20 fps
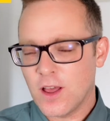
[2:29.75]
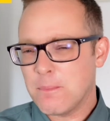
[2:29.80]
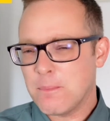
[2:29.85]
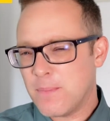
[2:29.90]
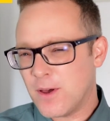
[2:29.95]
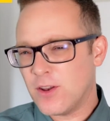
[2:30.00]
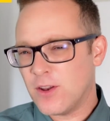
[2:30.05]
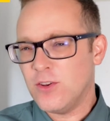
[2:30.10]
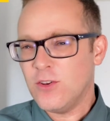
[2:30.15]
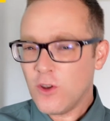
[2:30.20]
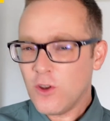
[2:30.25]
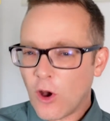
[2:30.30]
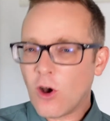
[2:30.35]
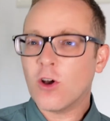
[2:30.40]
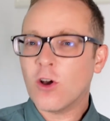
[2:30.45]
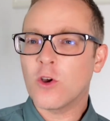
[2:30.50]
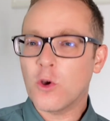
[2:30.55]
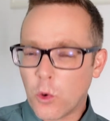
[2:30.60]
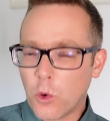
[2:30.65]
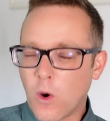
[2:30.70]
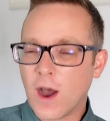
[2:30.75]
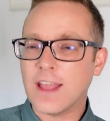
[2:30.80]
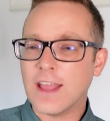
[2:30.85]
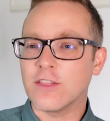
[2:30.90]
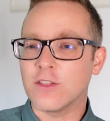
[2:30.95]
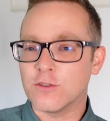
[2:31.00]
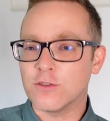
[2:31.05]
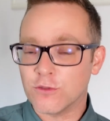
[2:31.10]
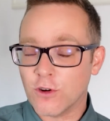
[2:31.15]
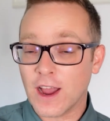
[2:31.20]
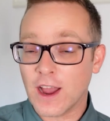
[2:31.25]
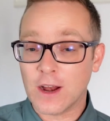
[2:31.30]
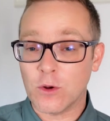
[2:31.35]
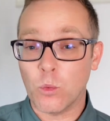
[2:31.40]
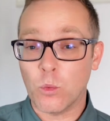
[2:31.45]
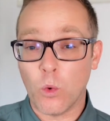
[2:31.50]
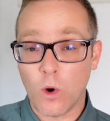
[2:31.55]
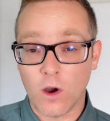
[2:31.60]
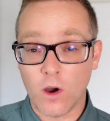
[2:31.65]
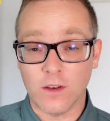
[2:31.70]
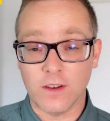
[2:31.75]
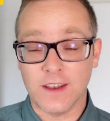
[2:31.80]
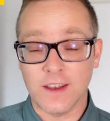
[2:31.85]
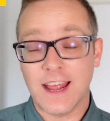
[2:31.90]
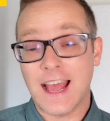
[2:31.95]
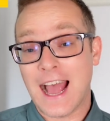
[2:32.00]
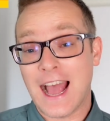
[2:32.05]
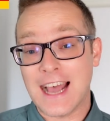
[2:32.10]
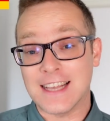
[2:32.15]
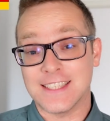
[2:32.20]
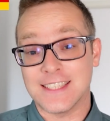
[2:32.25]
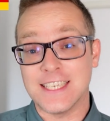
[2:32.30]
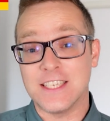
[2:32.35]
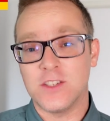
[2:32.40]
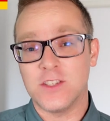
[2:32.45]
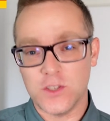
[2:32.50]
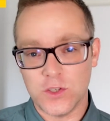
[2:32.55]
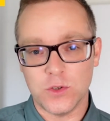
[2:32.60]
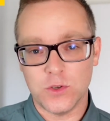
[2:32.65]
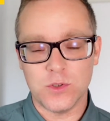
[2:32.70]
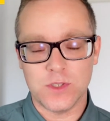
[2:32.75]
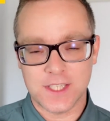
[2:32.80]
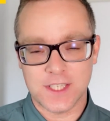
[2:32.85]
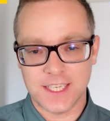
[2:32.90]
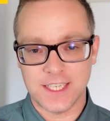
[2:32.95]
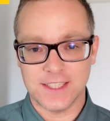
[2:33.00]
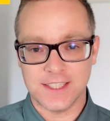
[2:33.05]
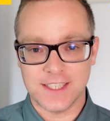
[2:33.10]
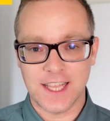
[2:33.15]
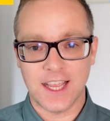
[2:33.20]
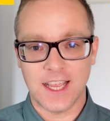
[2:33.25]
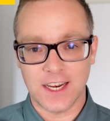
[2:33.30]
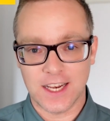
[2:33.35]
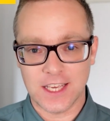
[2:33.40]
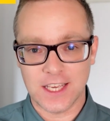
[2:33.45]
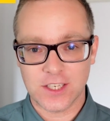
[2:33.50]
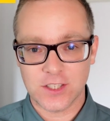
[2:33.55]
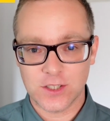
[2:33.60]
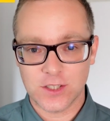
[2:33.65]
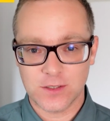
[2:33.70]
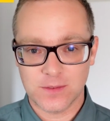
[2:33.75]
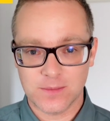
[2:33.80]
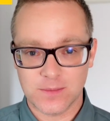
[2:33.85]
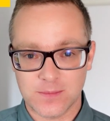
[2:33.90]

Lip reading: but not quite the right one as it's used in Denglish.